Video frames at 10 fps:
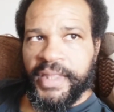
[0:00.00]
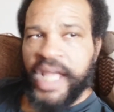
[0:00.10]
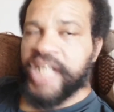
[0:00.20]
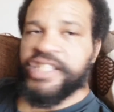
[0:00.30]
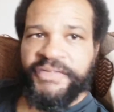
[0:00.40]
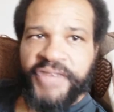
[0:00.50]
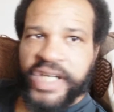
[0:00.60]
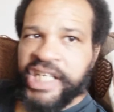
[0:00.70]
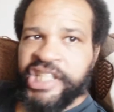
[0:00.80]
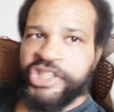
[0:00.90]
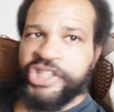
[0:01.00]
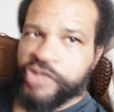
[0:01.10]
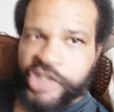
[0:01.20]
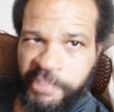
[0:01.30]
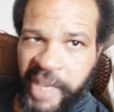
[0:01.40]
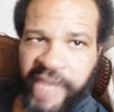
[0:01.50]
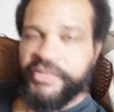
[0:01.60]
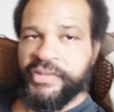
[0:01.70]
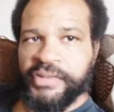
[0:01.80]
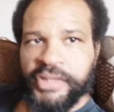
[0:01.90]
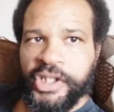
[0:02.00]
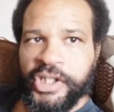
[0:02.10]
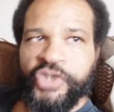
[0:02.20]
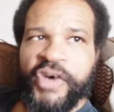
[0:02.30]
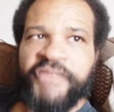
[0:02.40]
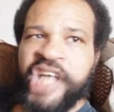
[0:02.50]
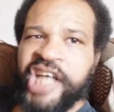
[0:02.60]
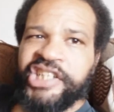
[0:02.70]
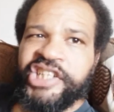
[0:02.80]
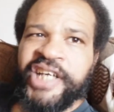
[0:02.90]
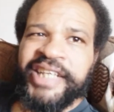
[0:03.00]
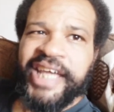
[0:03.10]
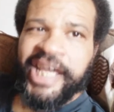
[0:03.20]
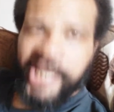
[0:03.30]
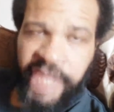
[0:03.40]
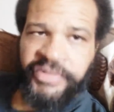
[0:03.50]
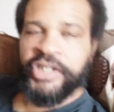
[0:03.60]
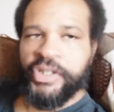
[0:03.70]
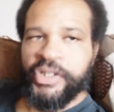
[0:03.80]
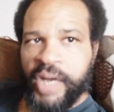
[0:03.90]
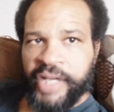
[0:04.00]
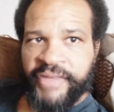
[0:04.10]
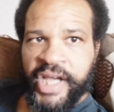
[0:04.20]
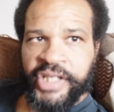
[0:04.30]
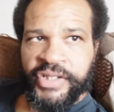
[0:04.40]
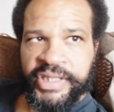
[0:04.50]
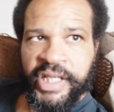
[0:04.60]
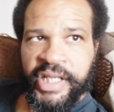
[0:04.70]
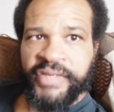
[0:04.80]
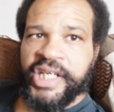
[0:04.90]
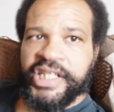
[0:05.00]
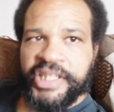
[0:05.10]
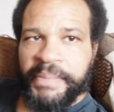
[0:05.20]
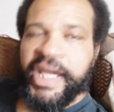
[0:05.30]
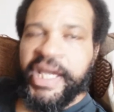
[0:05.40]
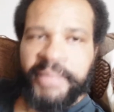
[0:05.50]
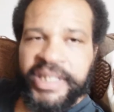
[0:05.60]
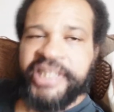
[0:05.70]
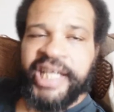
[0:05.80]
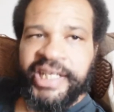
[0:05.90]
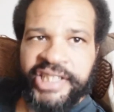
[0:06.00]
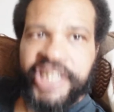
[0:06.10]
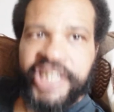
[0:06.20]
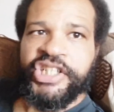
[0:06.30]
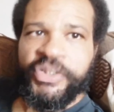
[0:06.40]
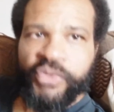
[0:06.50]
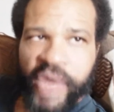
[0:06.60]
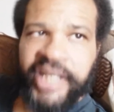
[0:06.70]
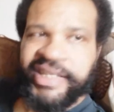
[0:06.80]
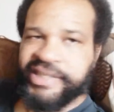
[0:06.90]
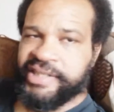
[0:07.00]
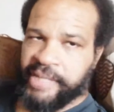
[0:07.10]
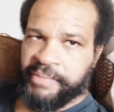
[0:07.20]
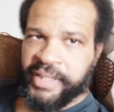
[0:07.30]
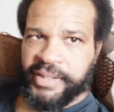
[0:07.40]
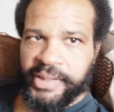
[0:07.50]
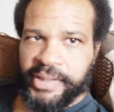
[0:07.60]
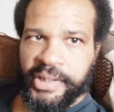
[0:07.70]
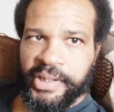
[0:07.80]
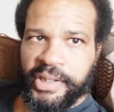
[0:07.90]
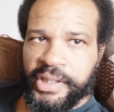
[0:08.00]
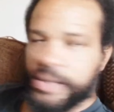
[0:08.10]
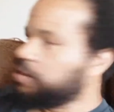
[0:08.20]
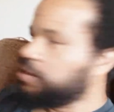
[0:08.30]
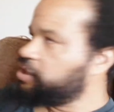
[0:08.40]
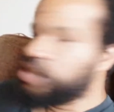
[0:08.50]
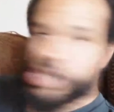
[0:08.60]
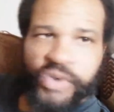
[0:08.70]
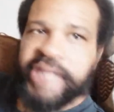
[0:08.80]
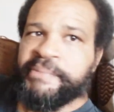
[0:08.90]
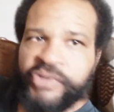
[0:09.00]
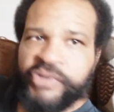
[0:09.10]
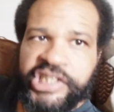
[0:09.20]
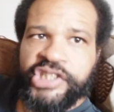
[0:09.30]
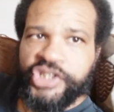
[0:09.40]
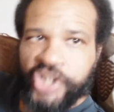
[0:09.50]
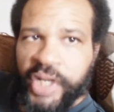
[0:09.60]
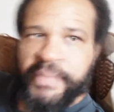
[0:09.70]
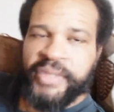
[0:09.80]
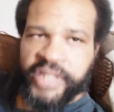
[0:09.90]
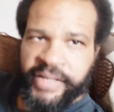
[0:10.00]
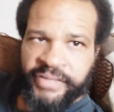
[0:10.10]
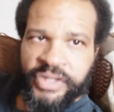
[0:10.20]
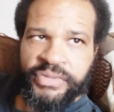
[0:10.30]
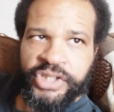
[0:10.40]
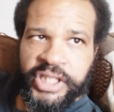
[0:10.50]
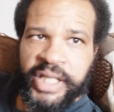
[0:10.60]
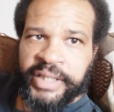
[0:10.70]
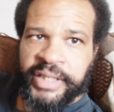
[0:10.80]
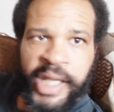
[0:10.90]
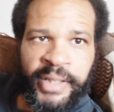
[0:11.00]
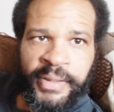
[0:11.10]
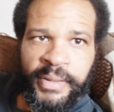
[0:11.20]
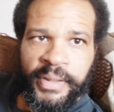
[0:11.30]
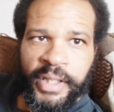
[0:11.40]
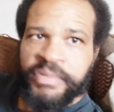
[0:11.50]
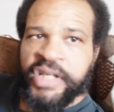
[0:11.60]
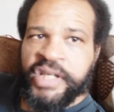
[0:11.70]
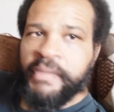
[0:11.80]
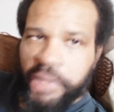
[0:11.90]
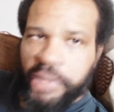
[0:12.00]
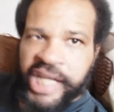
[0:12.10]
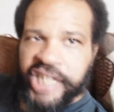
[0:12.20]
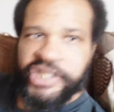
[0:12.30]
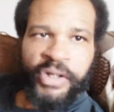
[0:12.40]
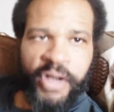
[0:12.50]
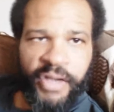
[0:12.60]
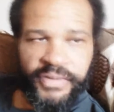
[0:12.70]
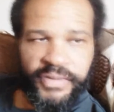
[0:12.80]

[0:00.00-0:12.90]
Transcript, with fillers: That is fucking disrespectful. You have not done anything to qualify yourself to be able to say such a reckless statement. Mm. The great Mauricio Sulaiman would never do shit like that. He would never pull that shit off.